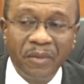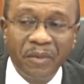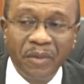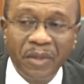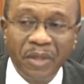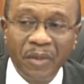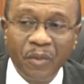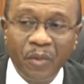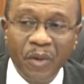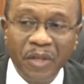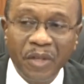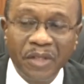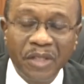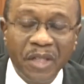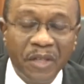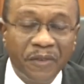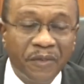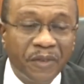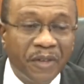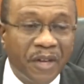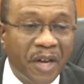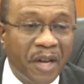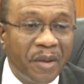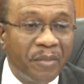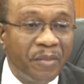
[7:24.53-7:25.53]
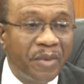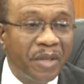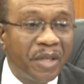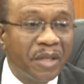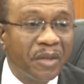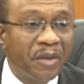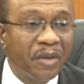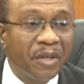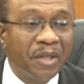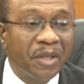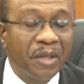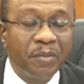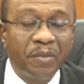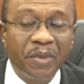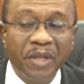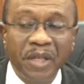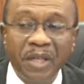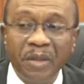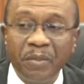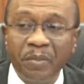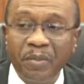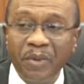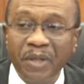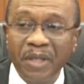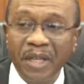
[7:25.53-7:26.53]
the West African milk or the milk
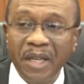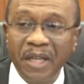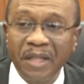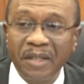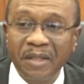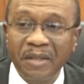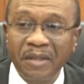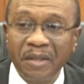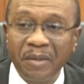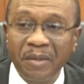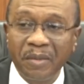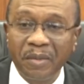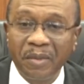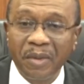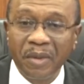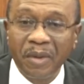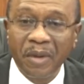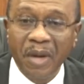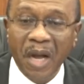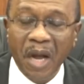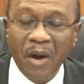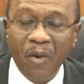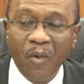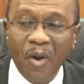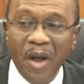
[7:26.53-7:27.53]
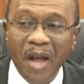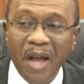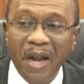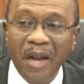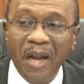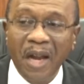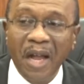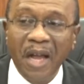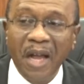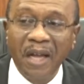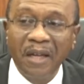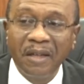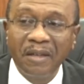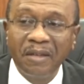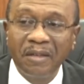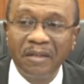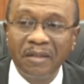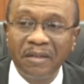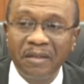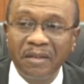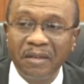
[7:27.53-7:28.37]
importers acquire land